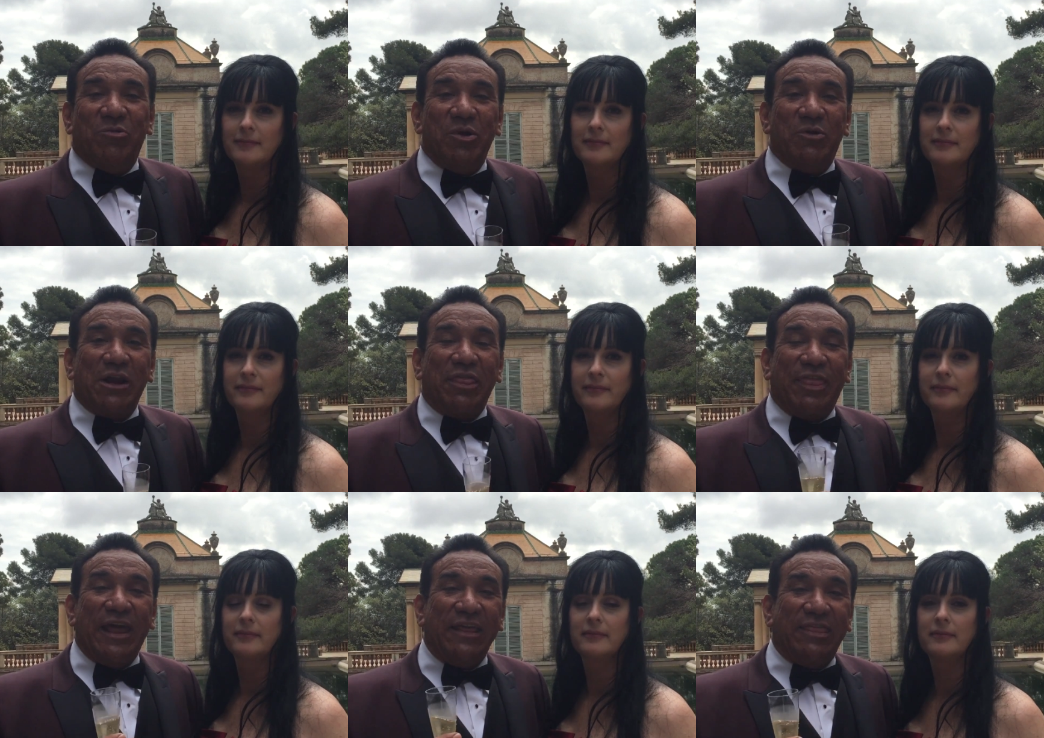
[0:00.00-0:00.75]
Speaker 1: We want to
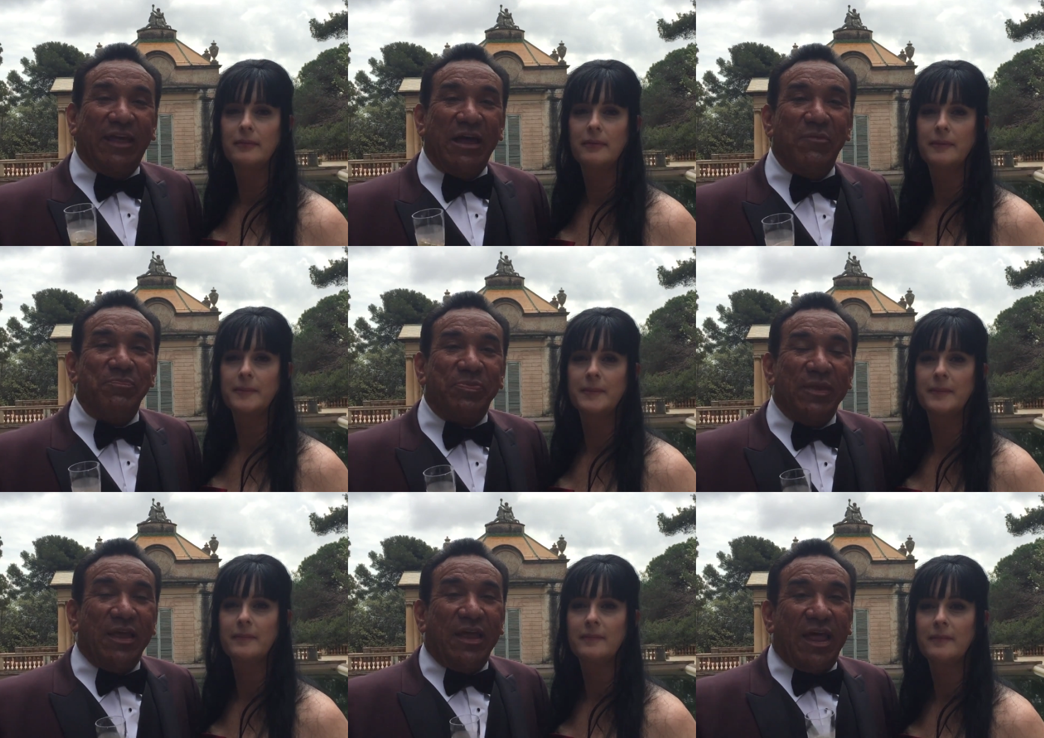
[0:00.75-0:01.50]
thank them
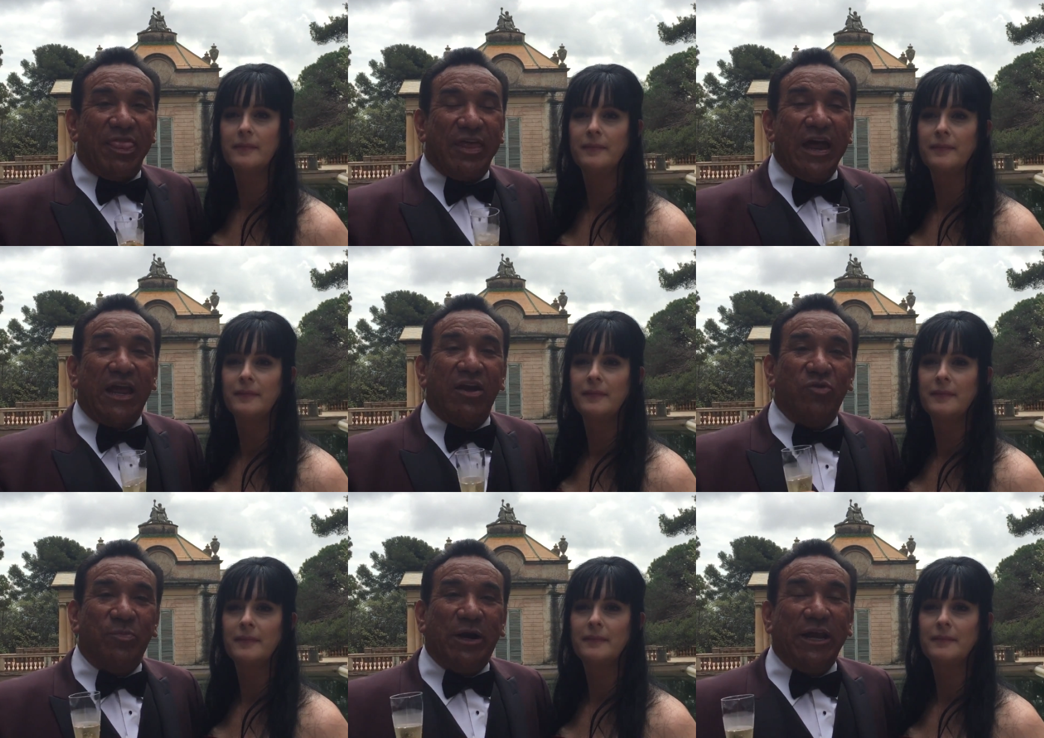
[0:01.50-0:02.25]
and thank
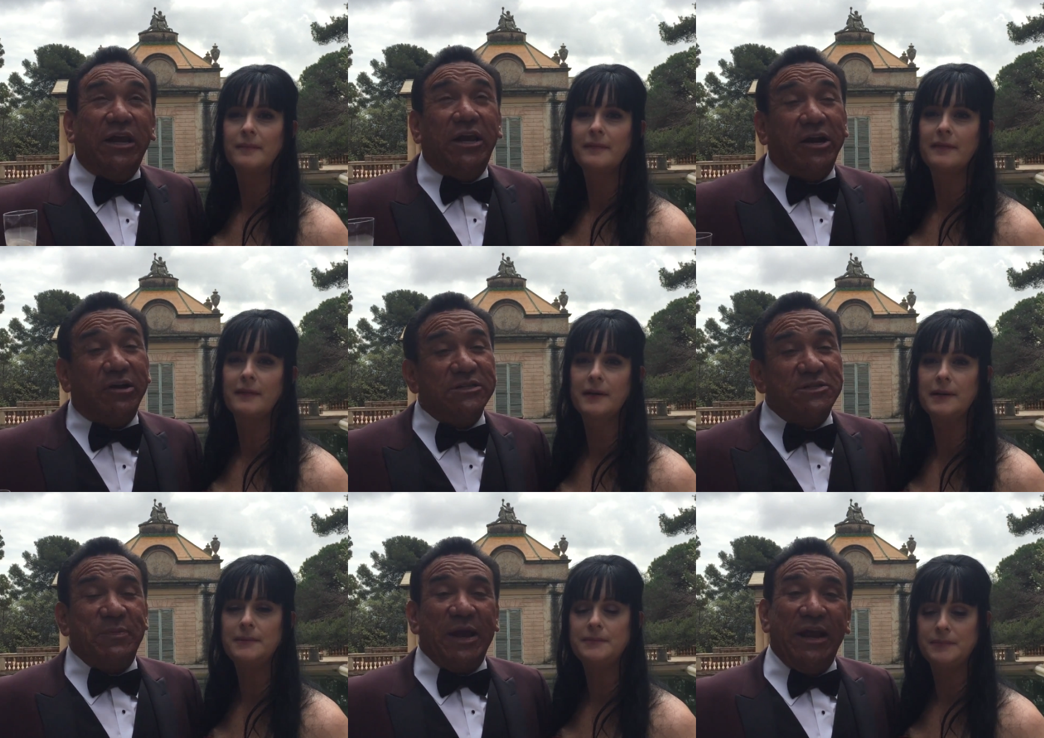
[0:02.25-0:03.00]
everybody here in
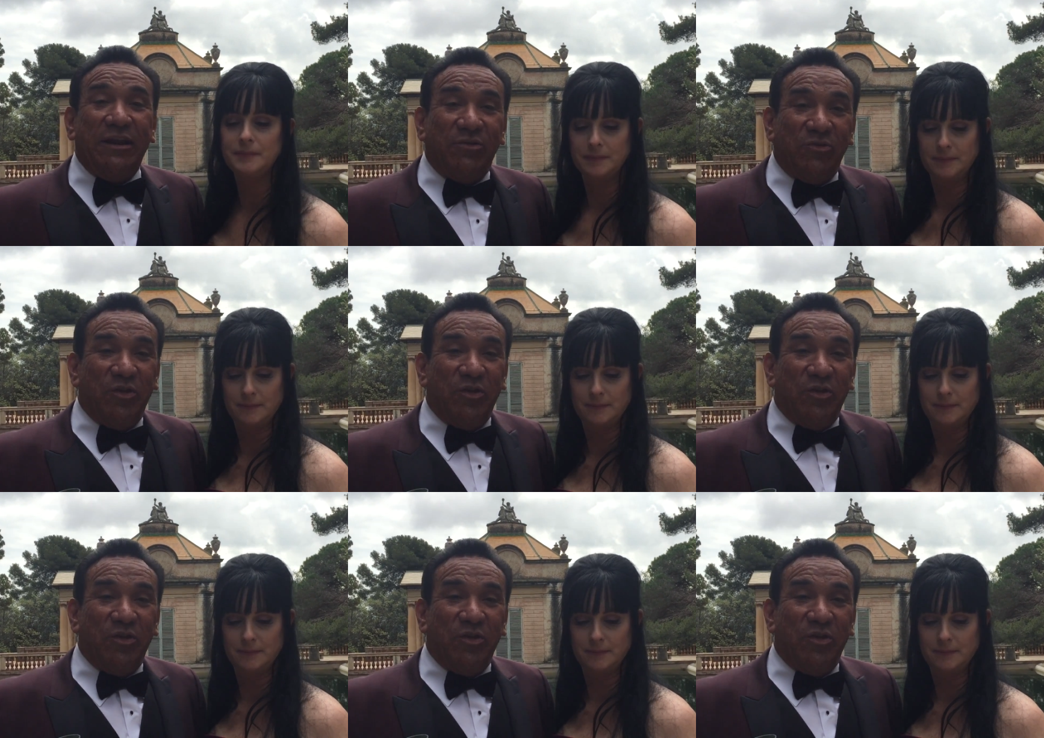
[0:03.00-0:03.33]
Spain.